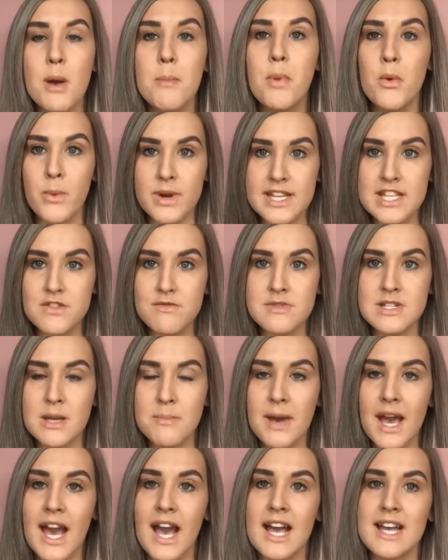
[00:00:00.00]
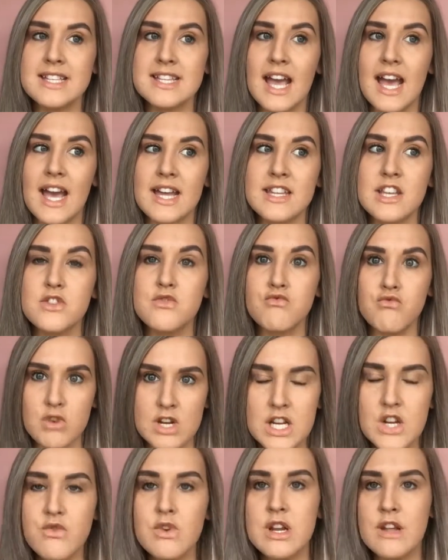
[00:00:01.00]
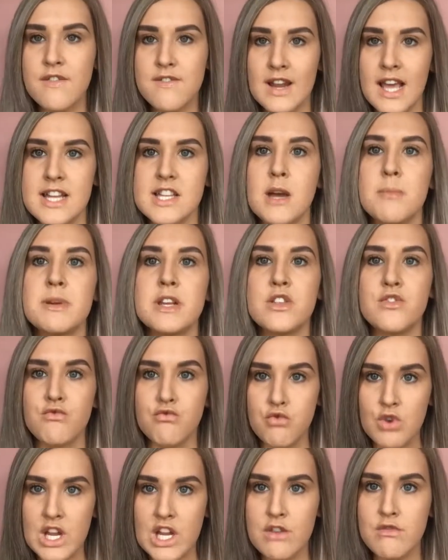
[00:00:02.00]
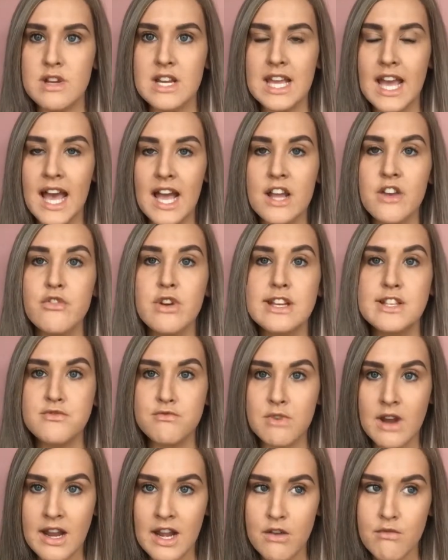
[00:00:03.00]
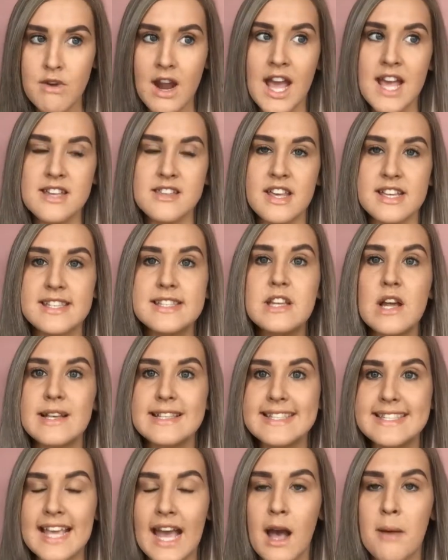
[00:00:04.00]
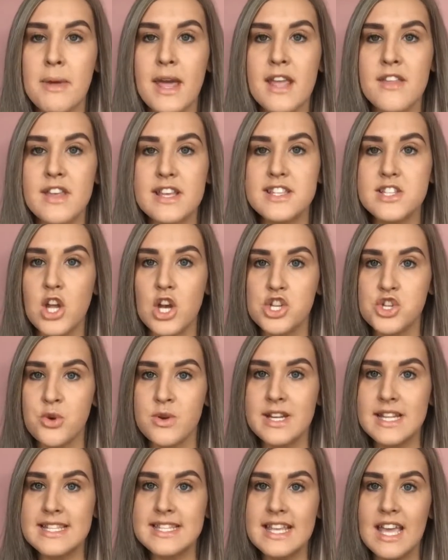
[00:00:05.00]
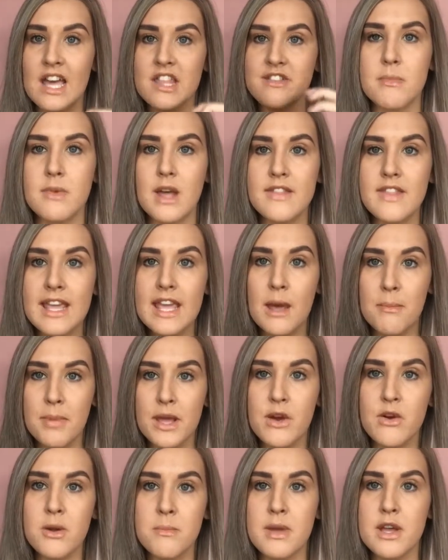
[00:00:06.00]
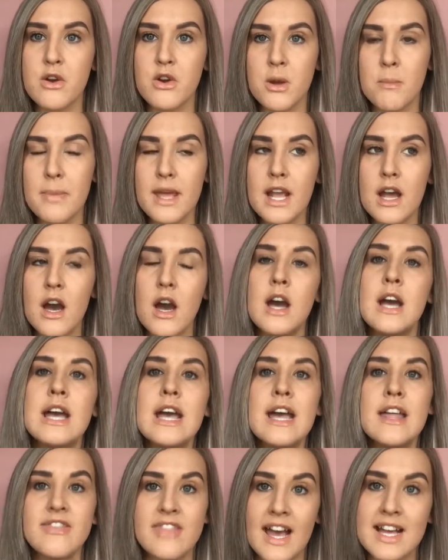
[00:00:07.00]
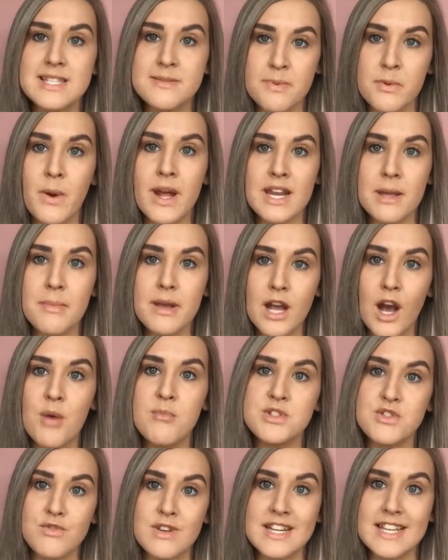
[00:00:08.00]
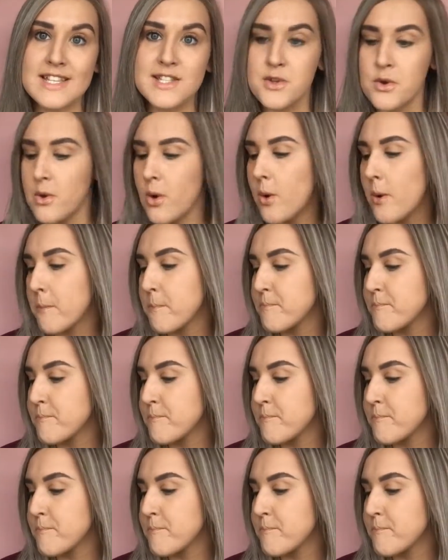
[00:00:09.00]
But when it's really bad and it's really, really flared up and it's really, really angry, it's really red, they start scabbing, they start joining together and they get bigger and bigger and bigger, that's when it becomes really sore.